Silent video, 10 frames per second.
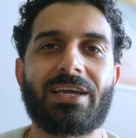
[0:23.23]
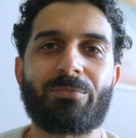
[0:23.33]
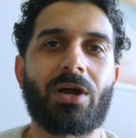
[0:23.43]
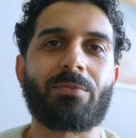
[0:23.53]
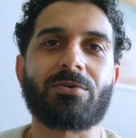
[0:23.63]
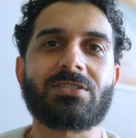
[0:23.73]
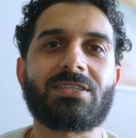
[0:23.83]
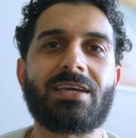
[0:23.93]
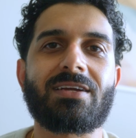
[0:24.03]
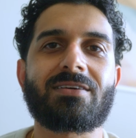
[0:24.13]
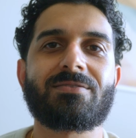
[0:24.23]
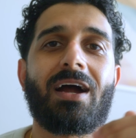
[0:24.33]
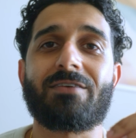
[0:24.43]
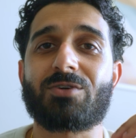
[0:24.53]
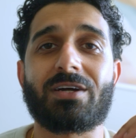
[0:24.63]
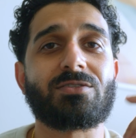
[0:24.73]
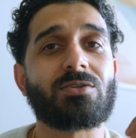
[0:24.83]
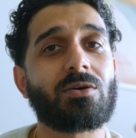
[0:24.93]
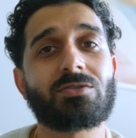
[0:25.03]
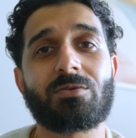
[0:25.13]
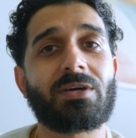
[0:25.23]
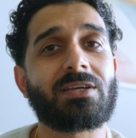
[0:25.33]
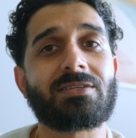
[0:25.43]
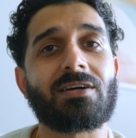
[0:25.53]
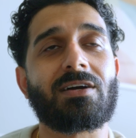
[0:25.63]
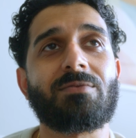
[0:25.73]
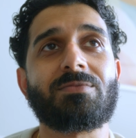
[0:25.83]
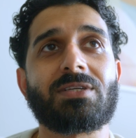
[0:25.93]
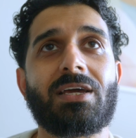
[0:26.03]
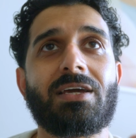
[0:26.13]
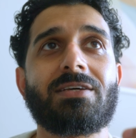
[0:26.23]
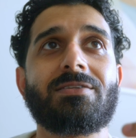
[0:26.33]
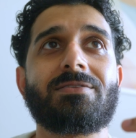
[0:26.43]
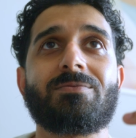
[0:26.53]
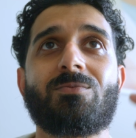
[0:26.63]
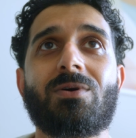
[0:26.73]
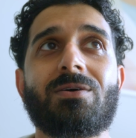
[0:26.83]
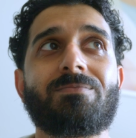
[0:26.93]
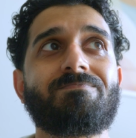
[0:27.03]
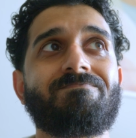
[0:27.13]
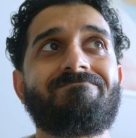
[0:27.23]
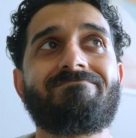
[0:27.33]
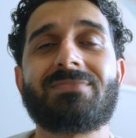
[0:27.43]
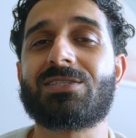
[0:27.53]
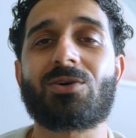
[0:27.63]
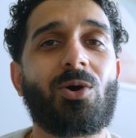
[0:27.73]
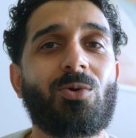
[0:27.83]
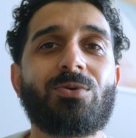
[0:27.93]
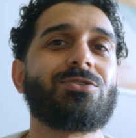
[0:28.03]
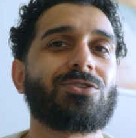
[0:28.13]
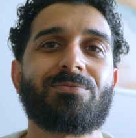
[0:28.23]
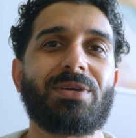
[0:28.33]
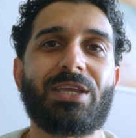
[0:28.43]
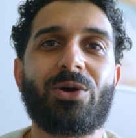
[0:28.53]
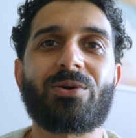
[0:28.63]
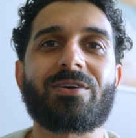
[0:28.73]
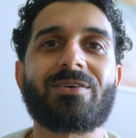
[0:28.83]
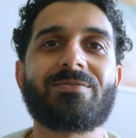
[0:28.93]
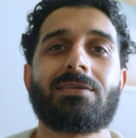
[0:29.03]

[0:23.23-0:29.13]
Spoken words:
a proper steak. I've tried so many times and, well, it's always just mediocre.